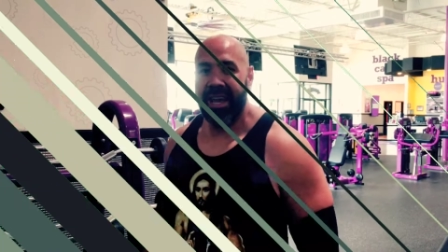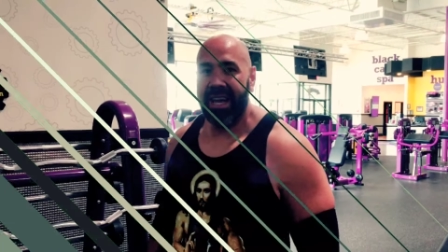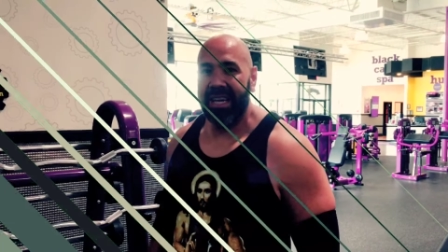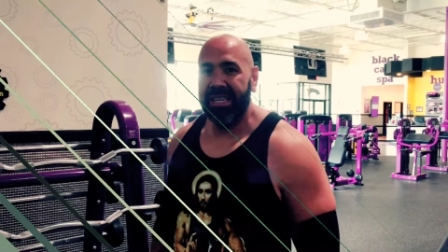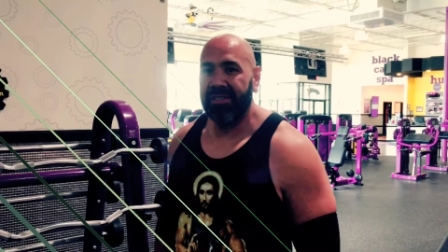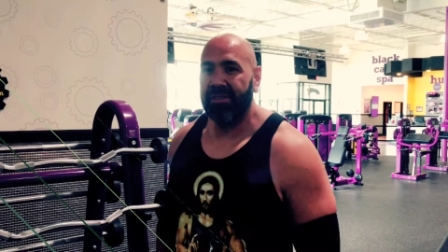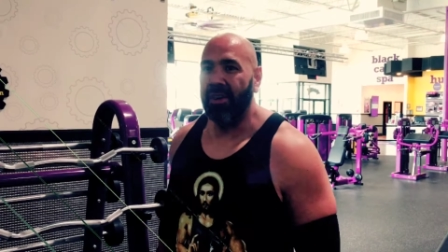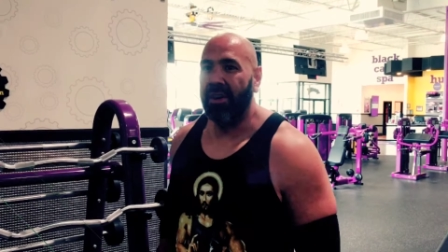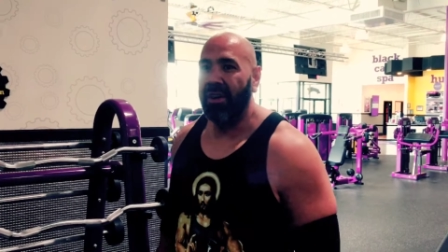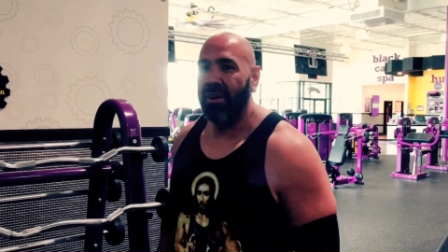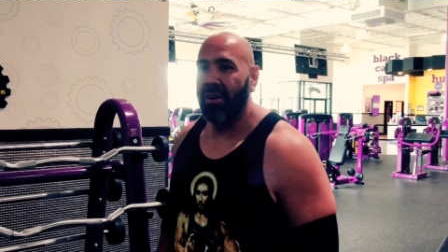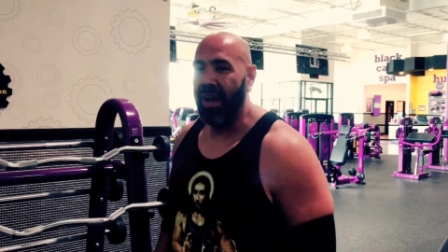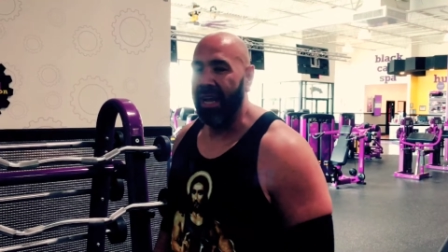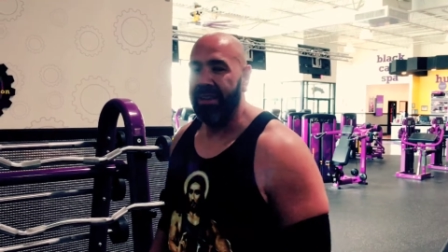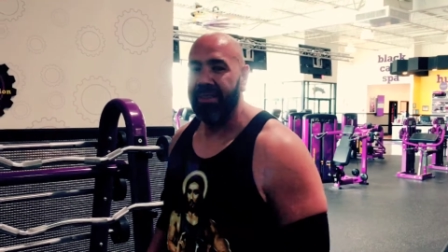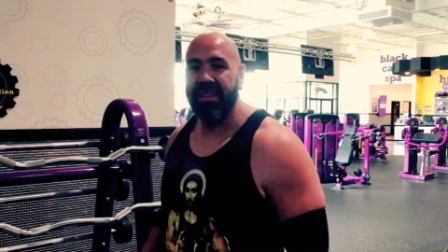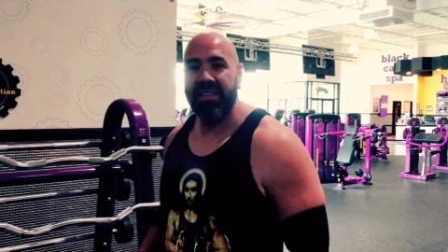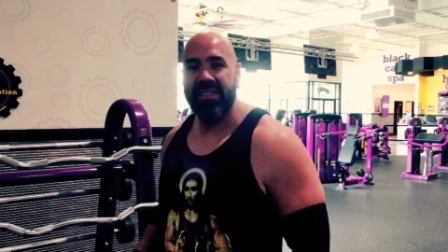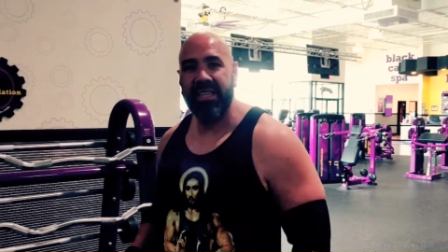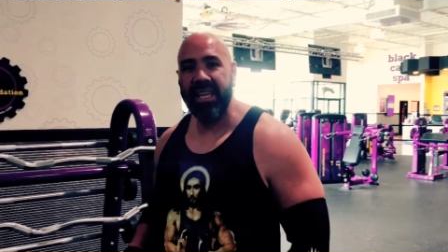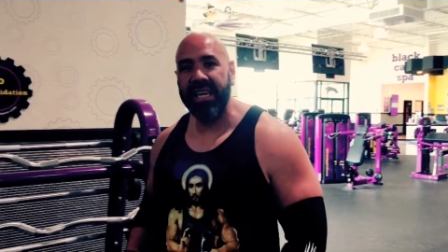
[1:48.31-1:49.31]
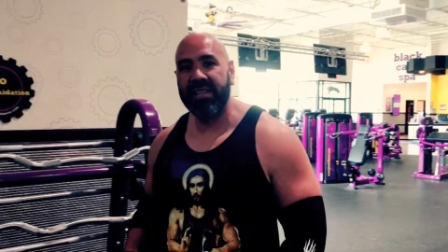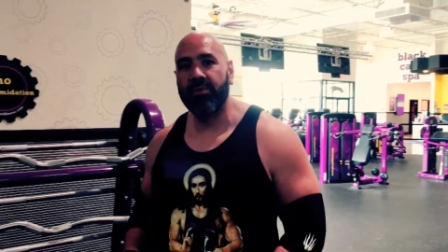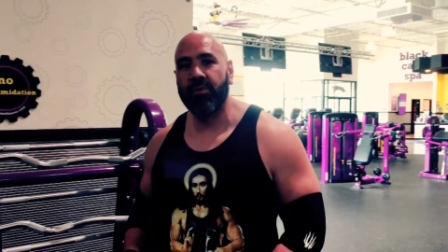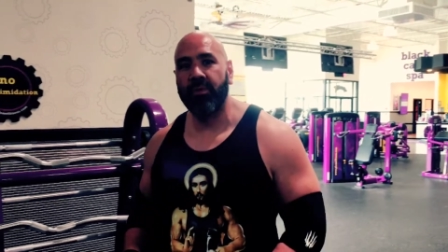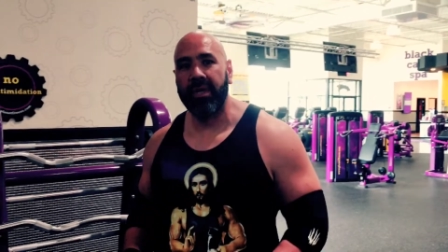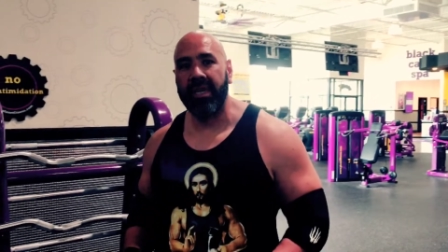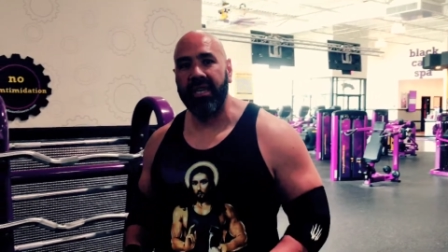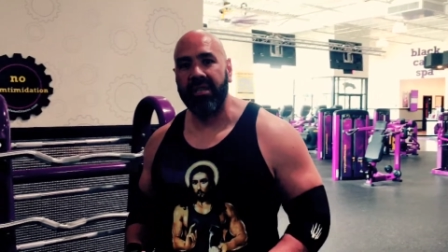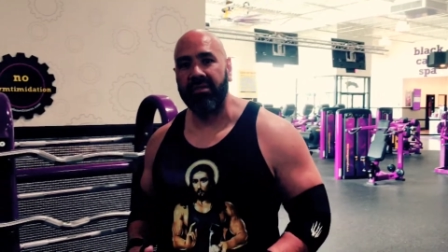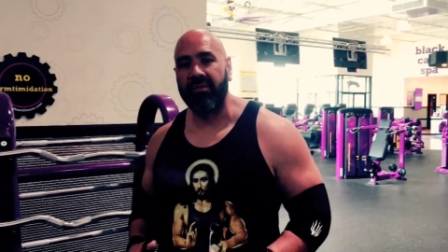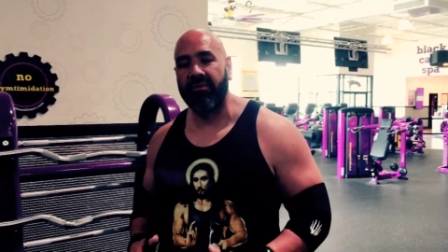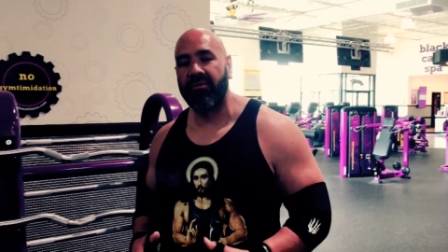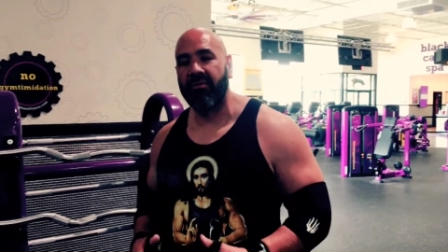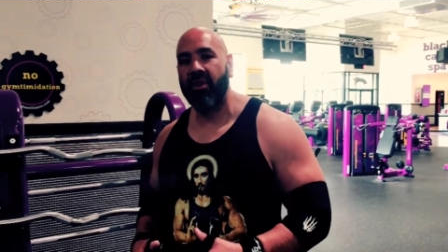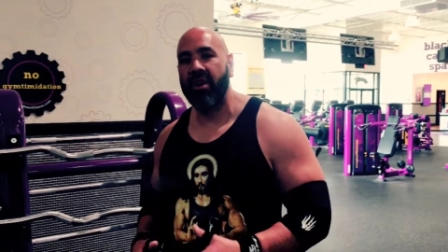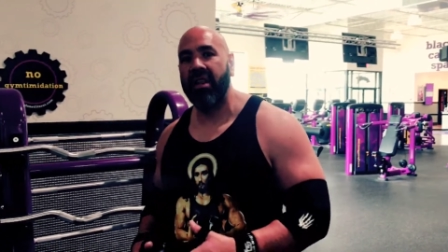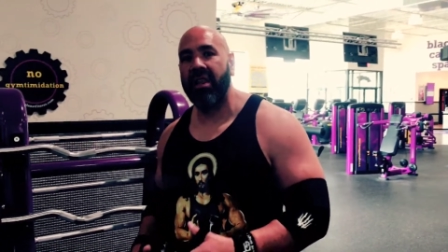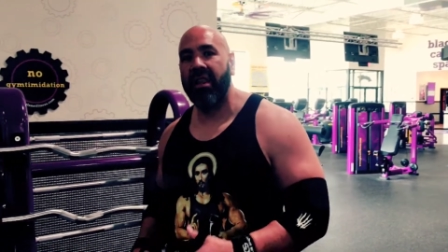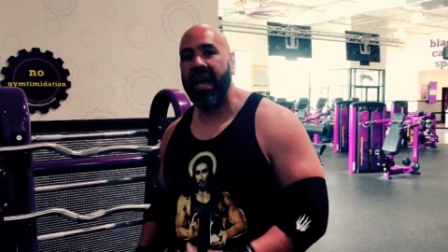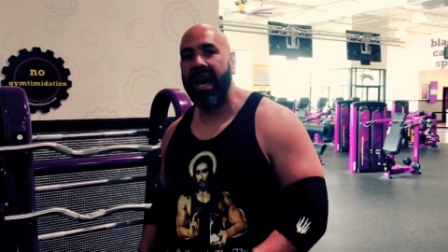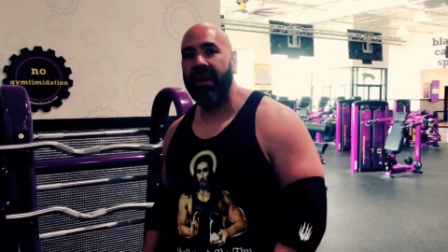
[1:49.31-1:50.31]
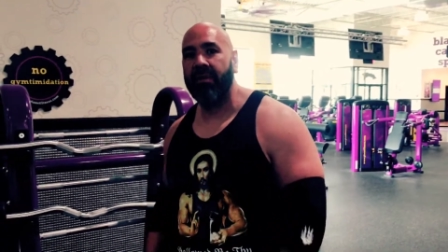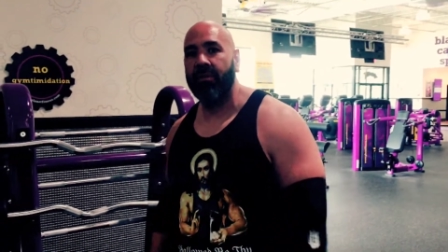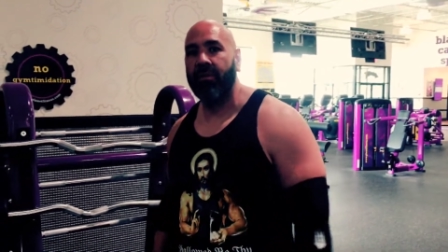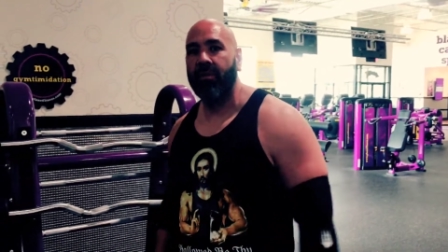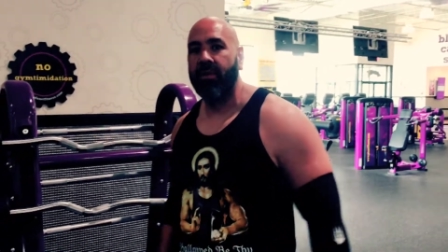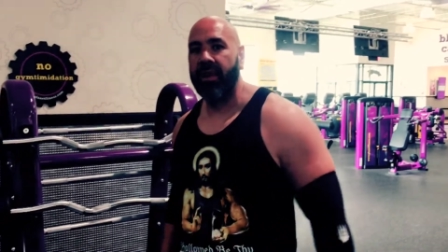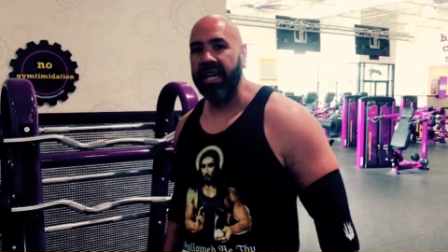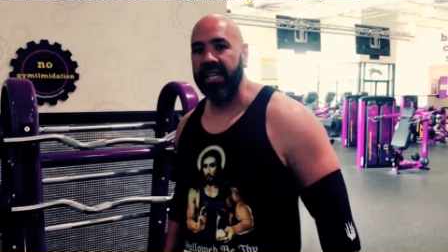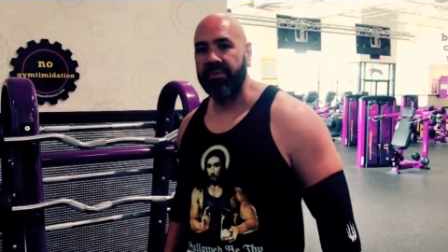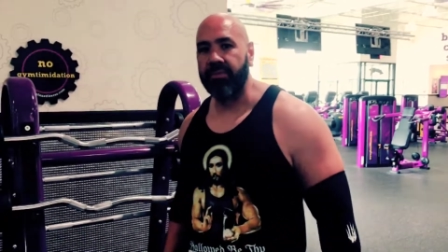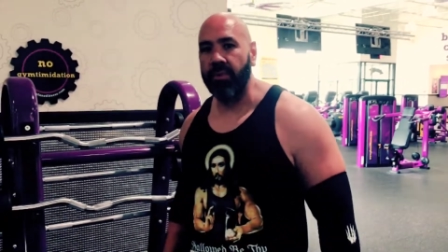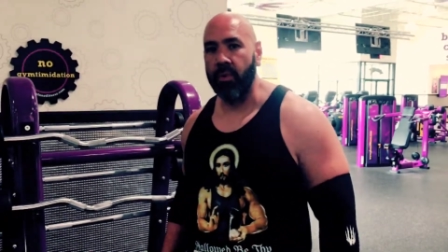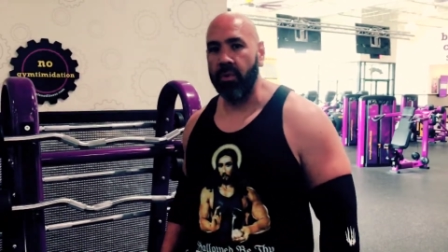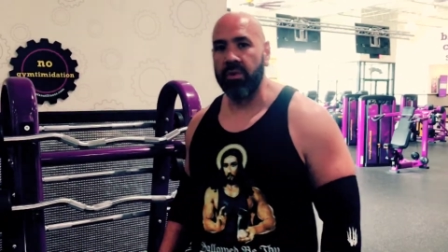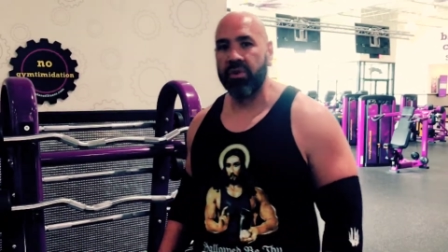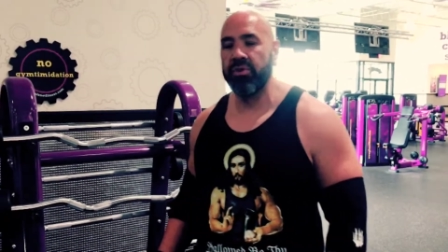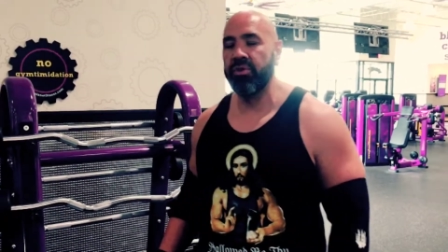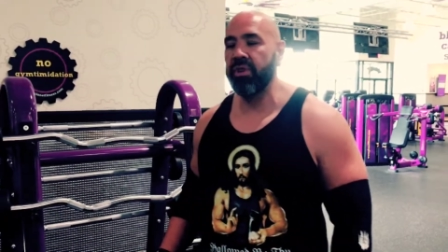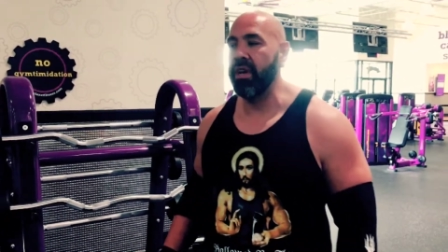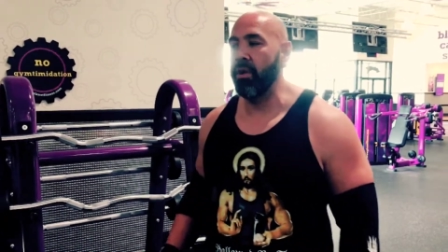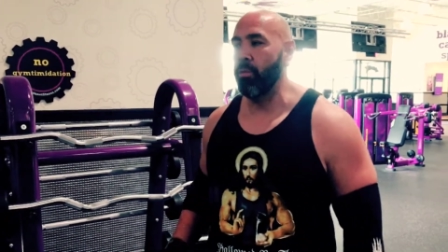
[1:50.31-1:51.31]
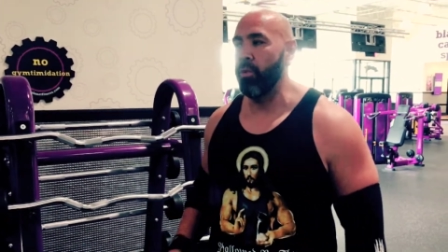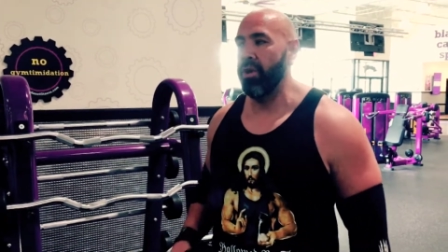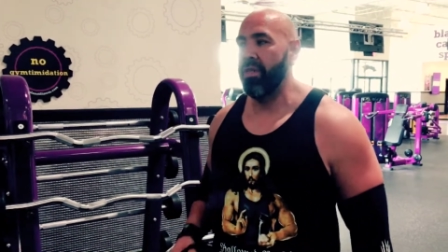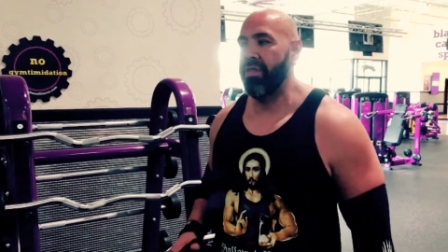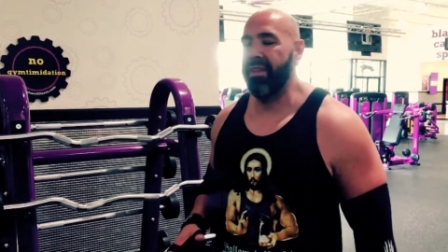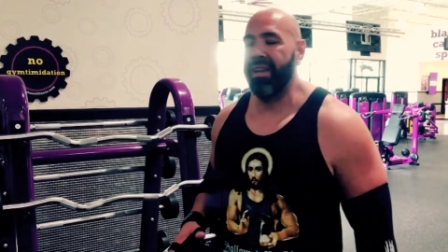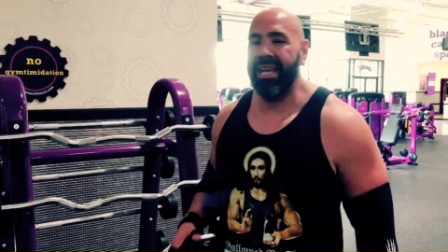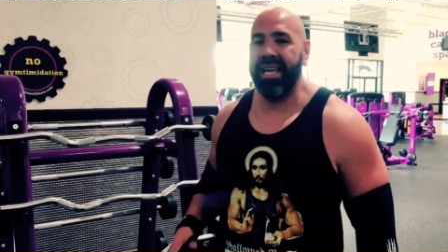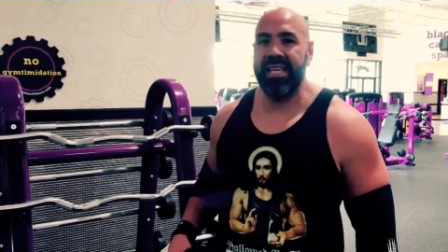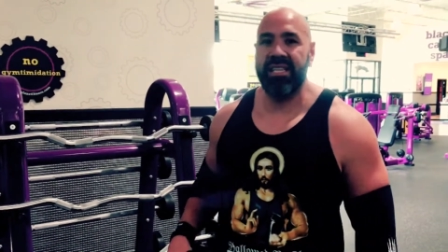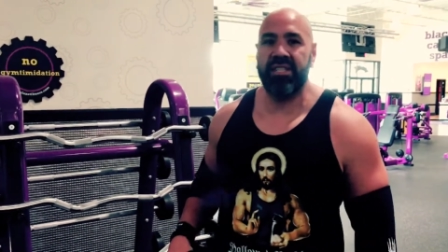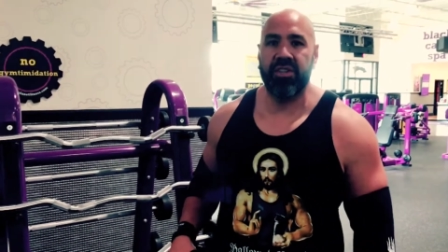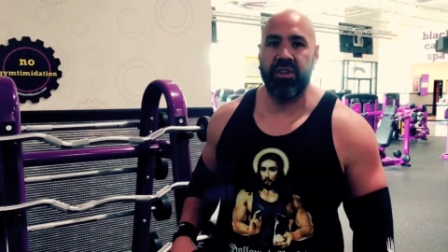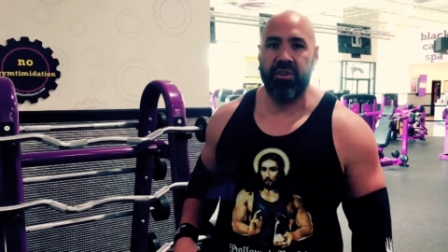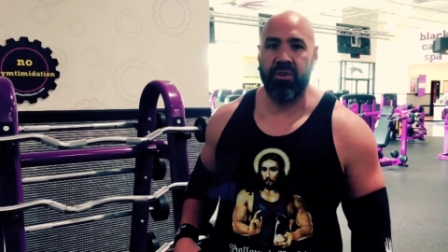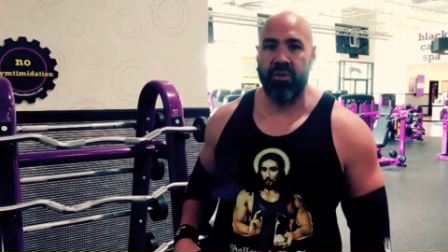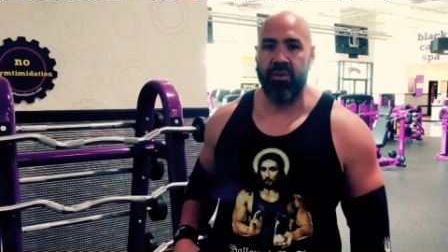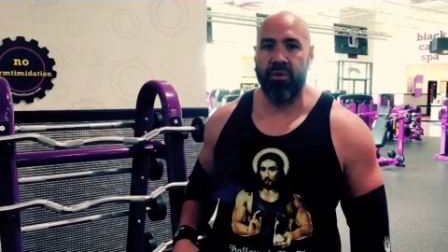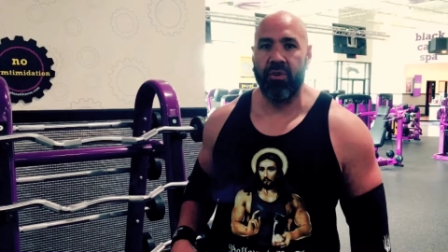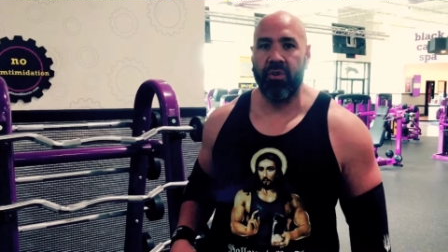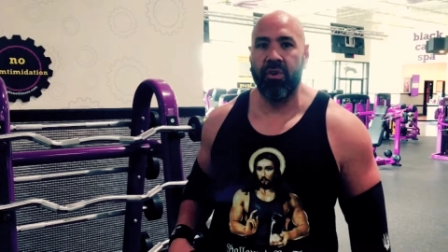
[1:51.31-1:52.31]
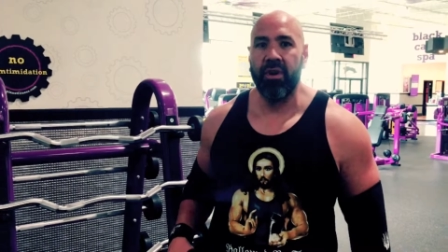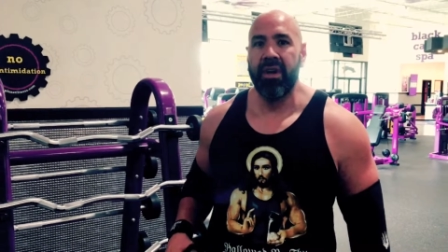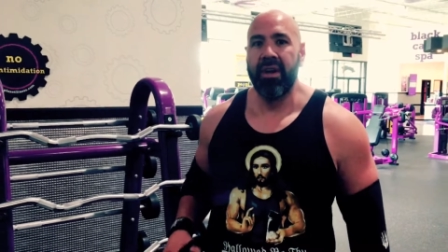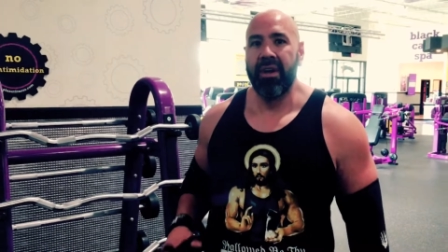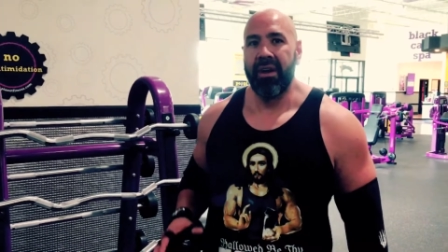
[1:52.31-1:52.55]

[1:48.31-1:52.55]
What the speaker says: guys, all right, this next one is a front lateral raise, but we're doing it with an easy curl